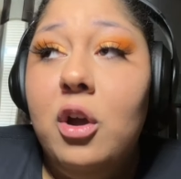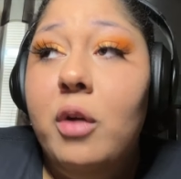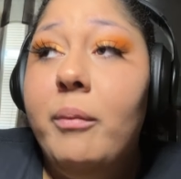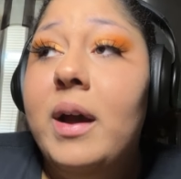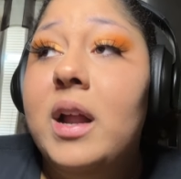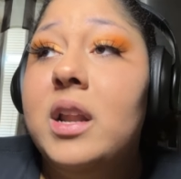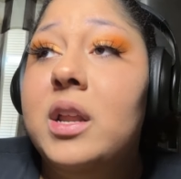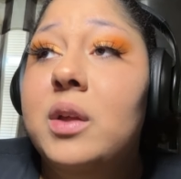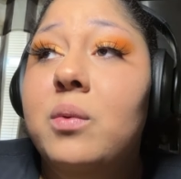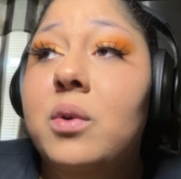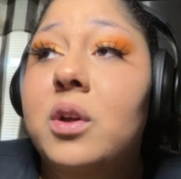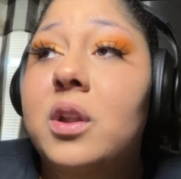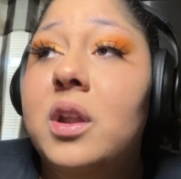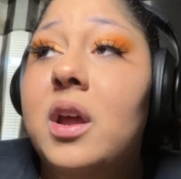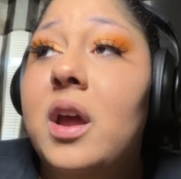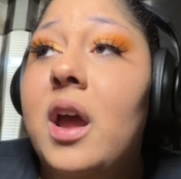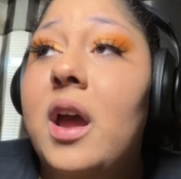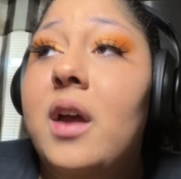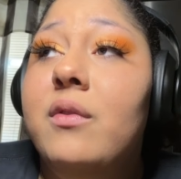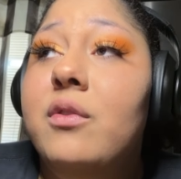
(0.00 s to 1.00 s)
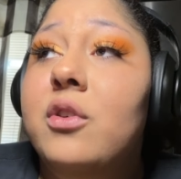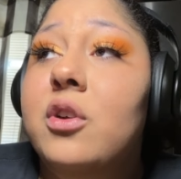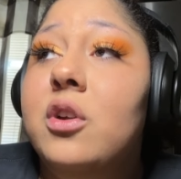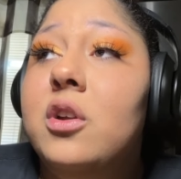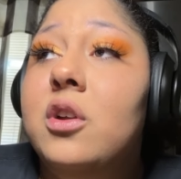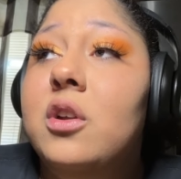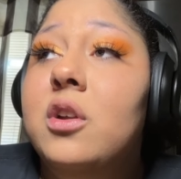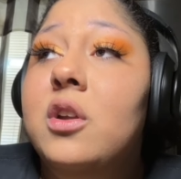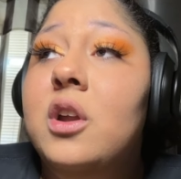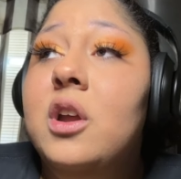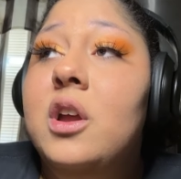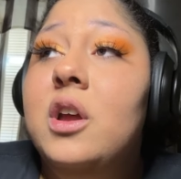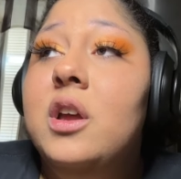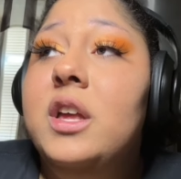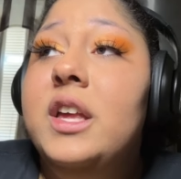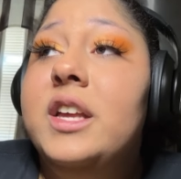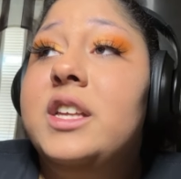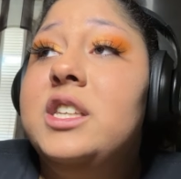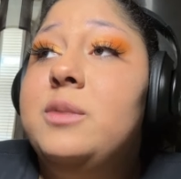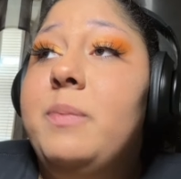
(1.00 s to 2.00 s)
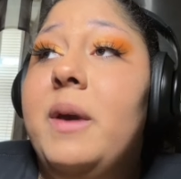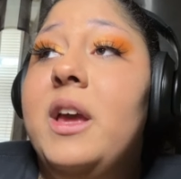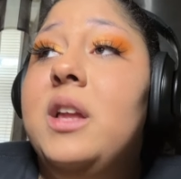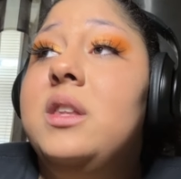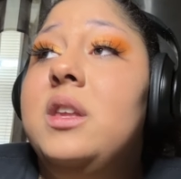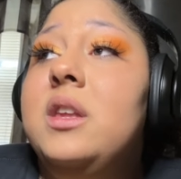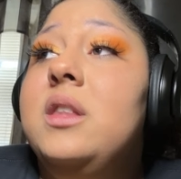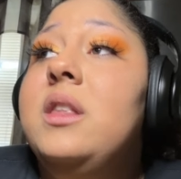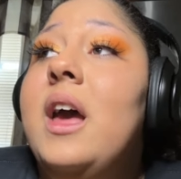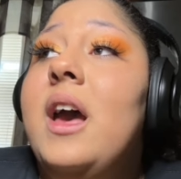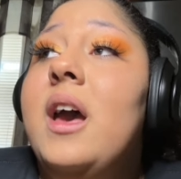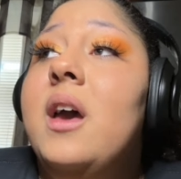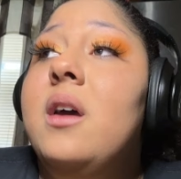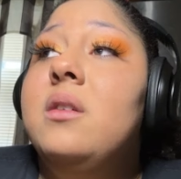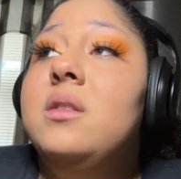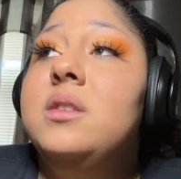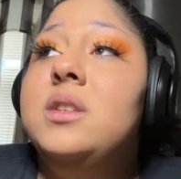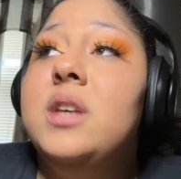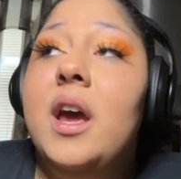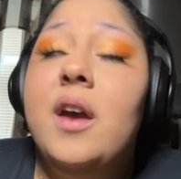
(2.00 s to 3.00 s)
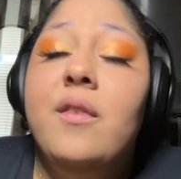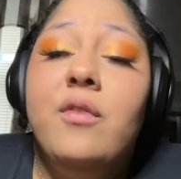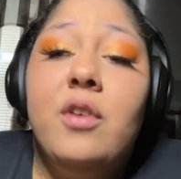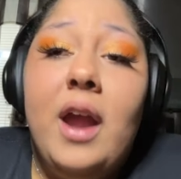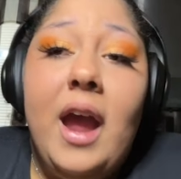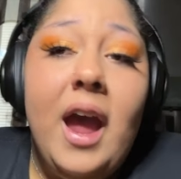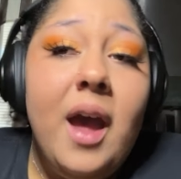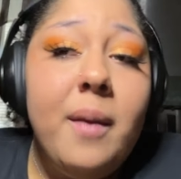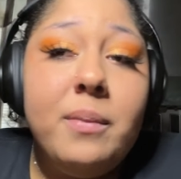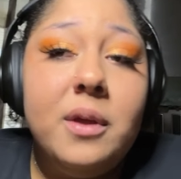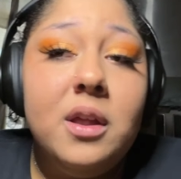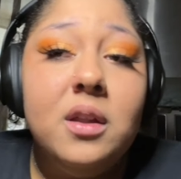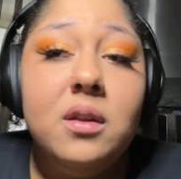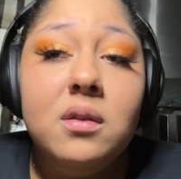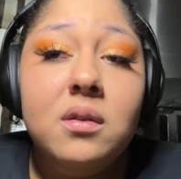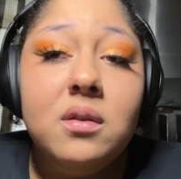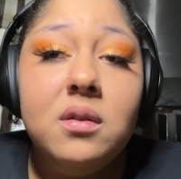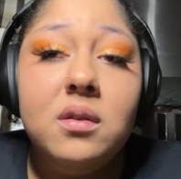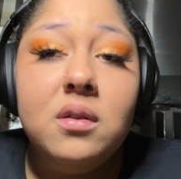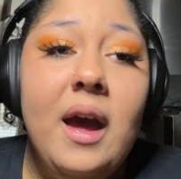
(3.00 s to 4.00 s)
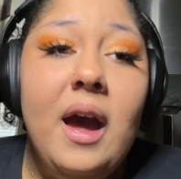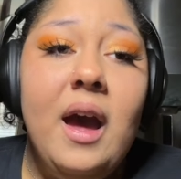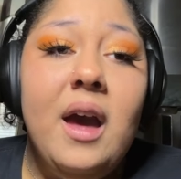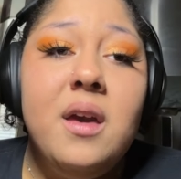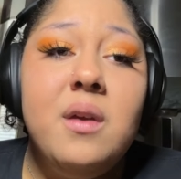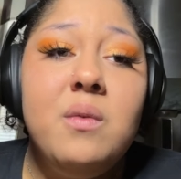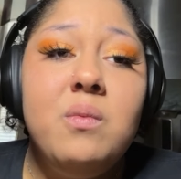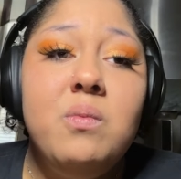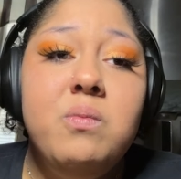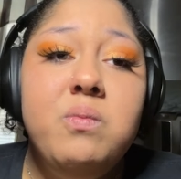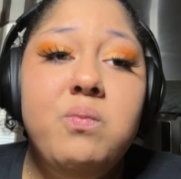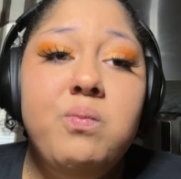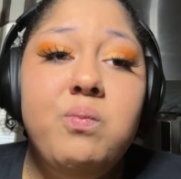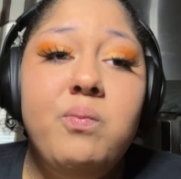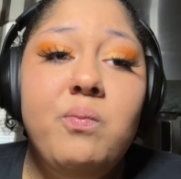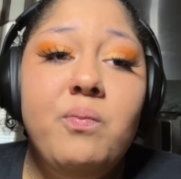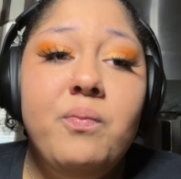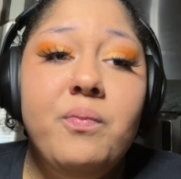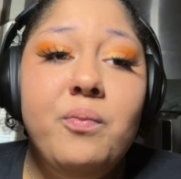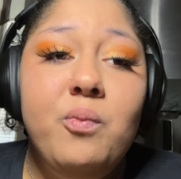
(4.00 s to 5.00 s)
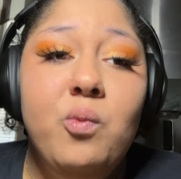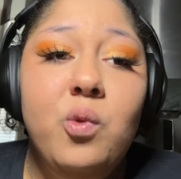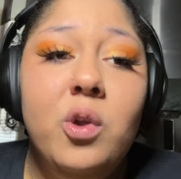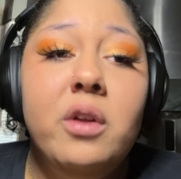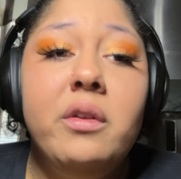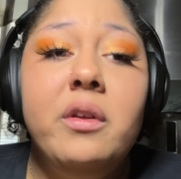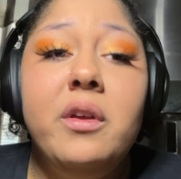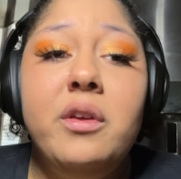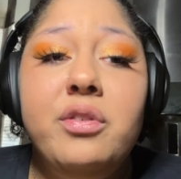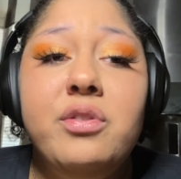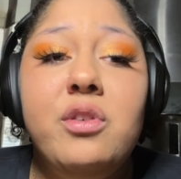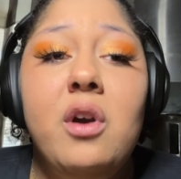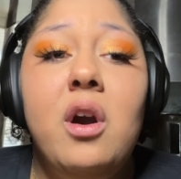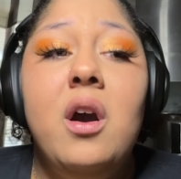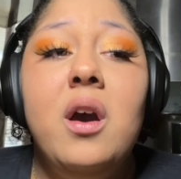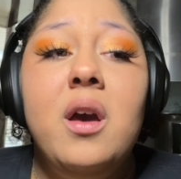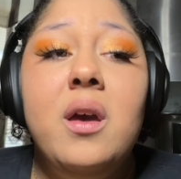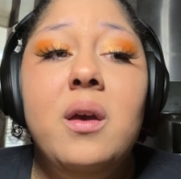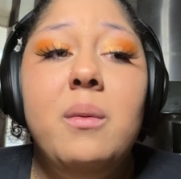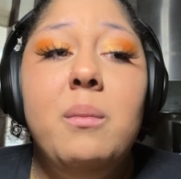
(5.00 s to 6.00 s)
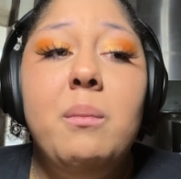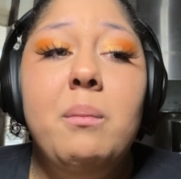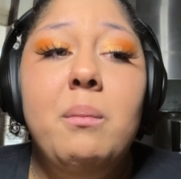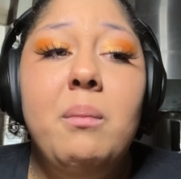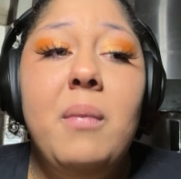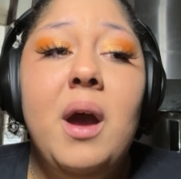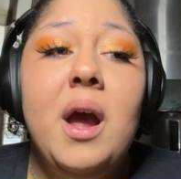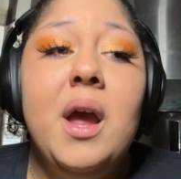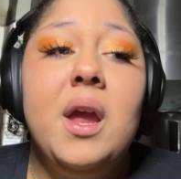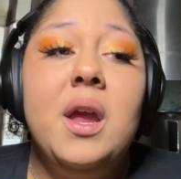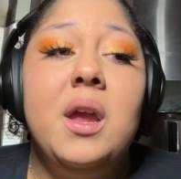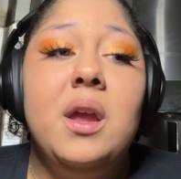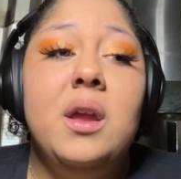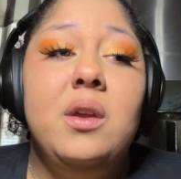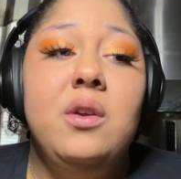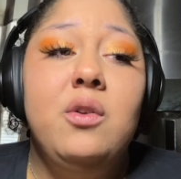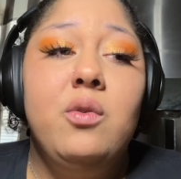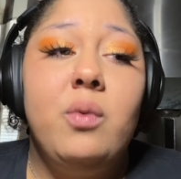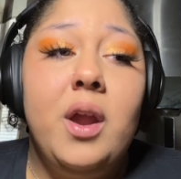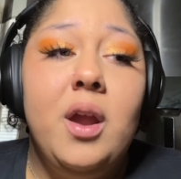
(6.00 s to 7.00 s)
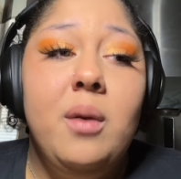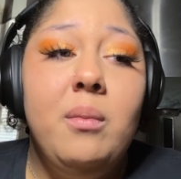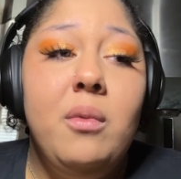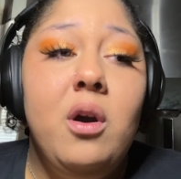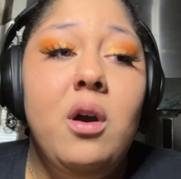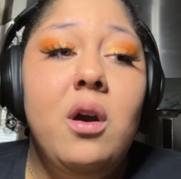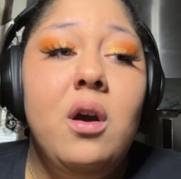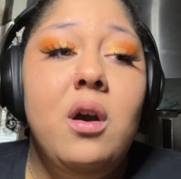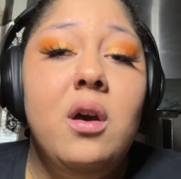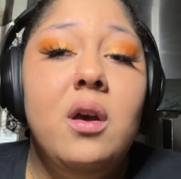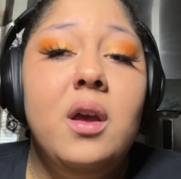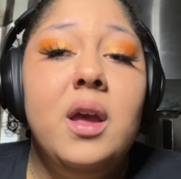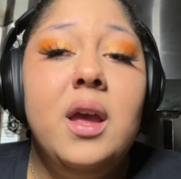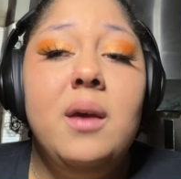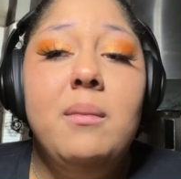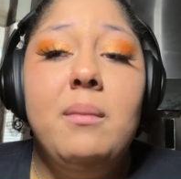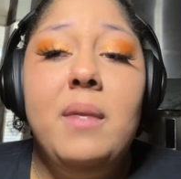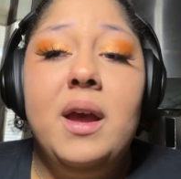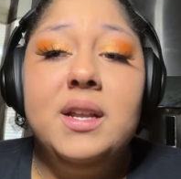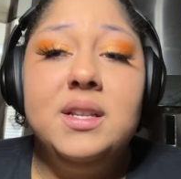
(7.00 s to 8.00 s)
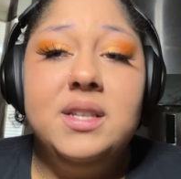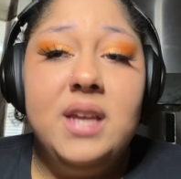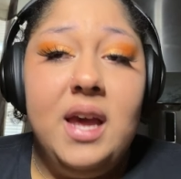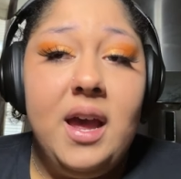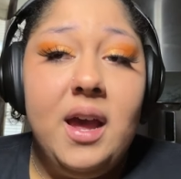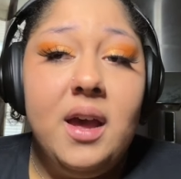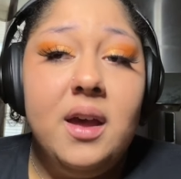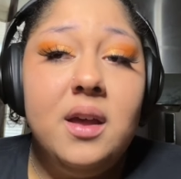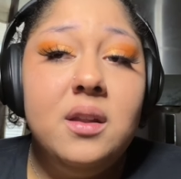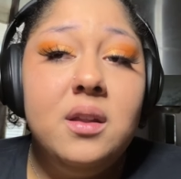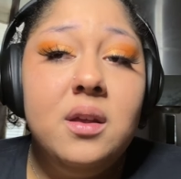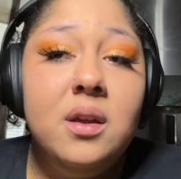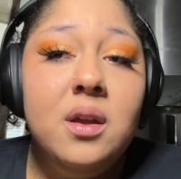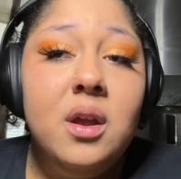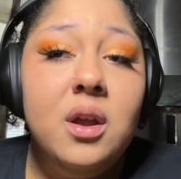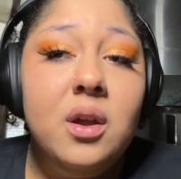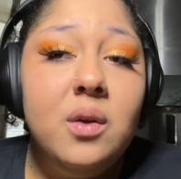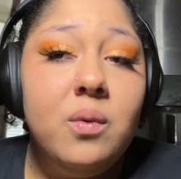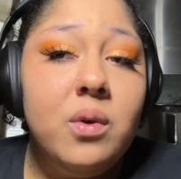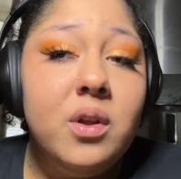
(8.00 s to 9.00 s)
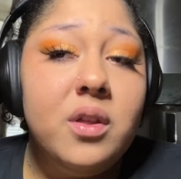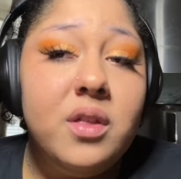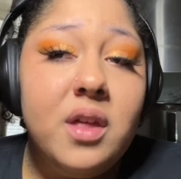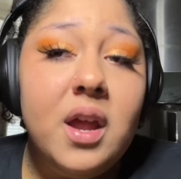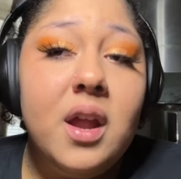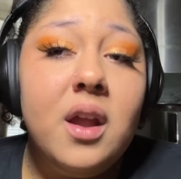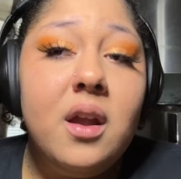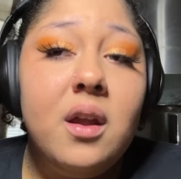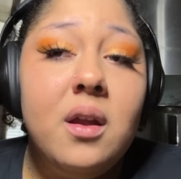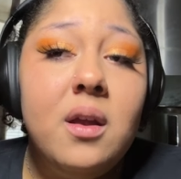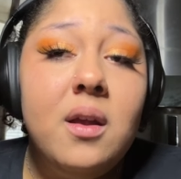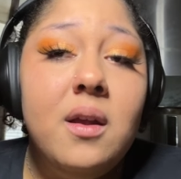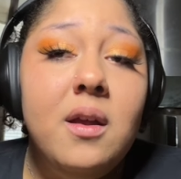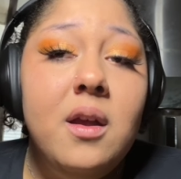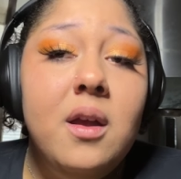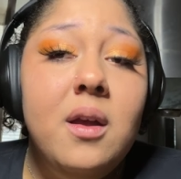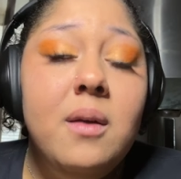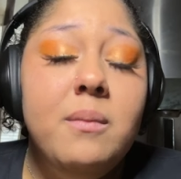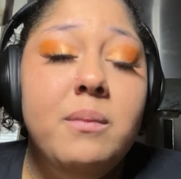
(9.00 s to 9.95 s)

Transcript: Nobody would have ever expected that to ever happen. I really thought my grandma and my dad were there